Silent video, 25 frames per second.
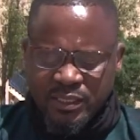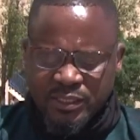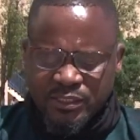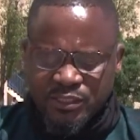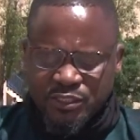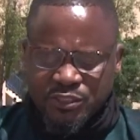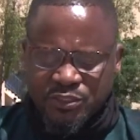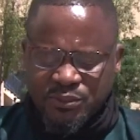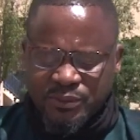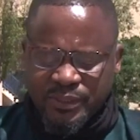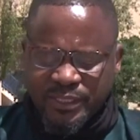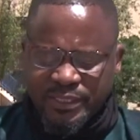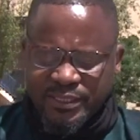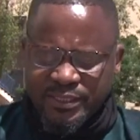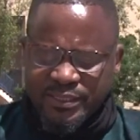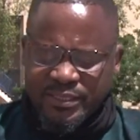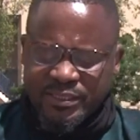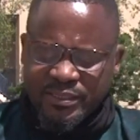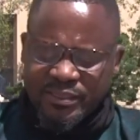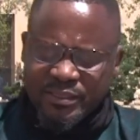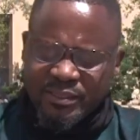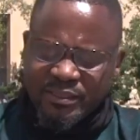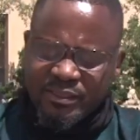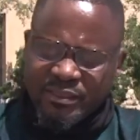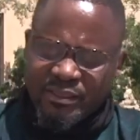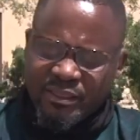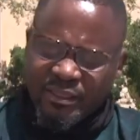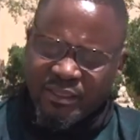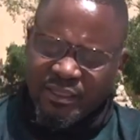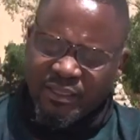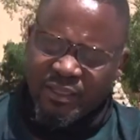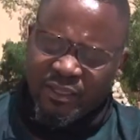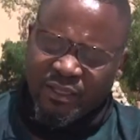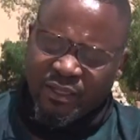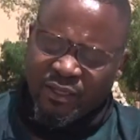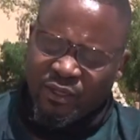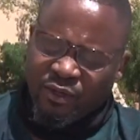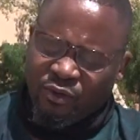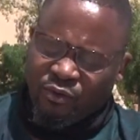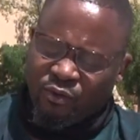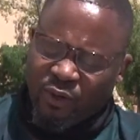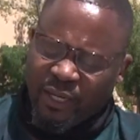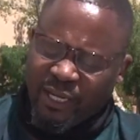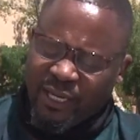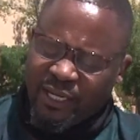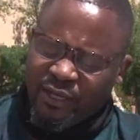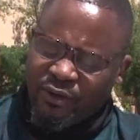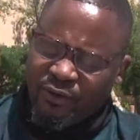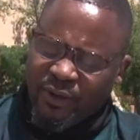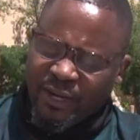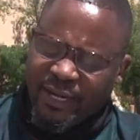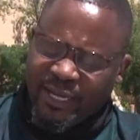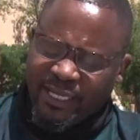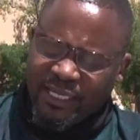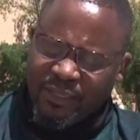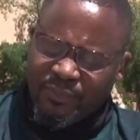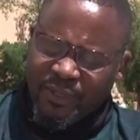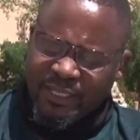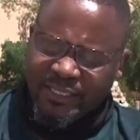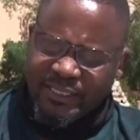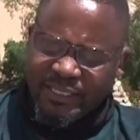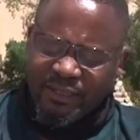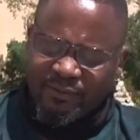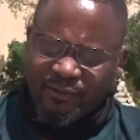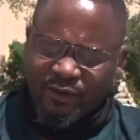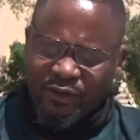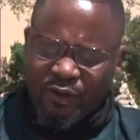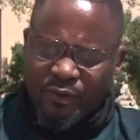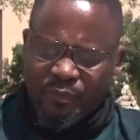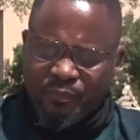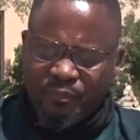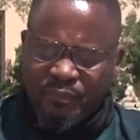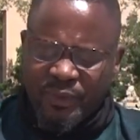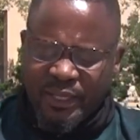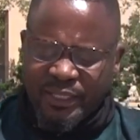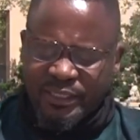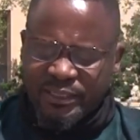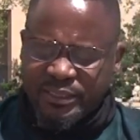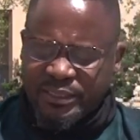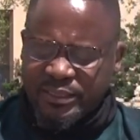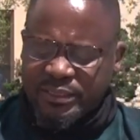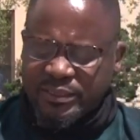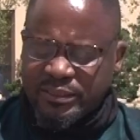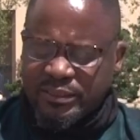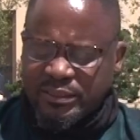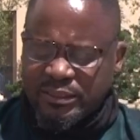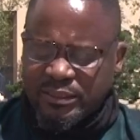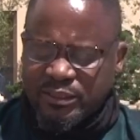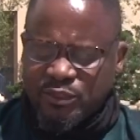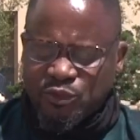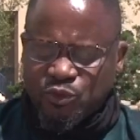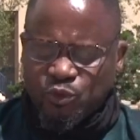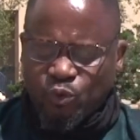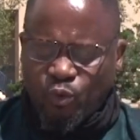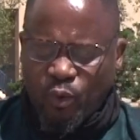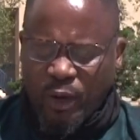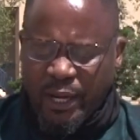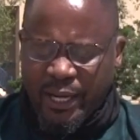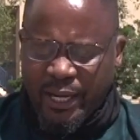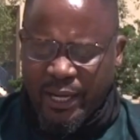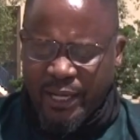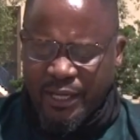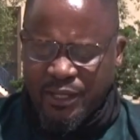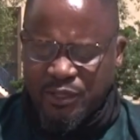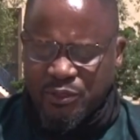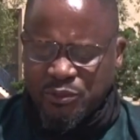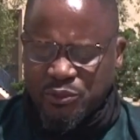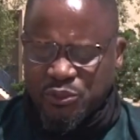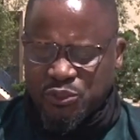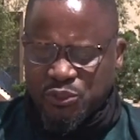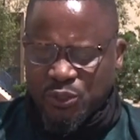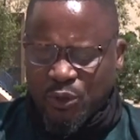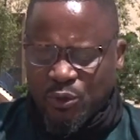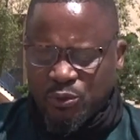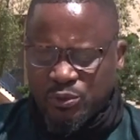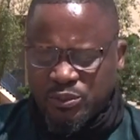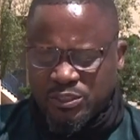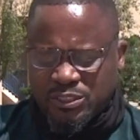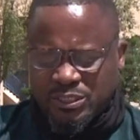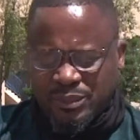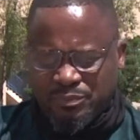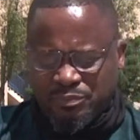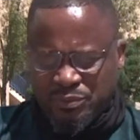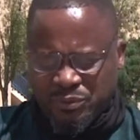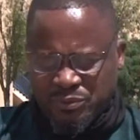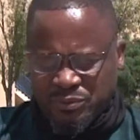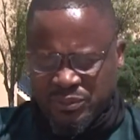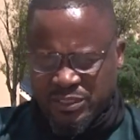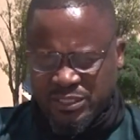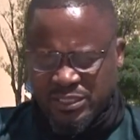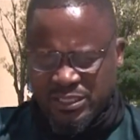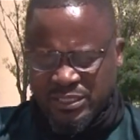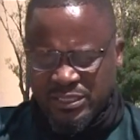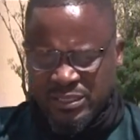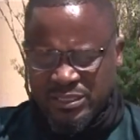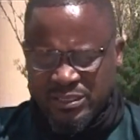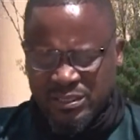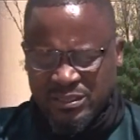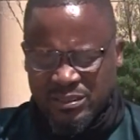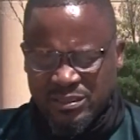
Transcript: Students, while your academic development is why you chose CPUT,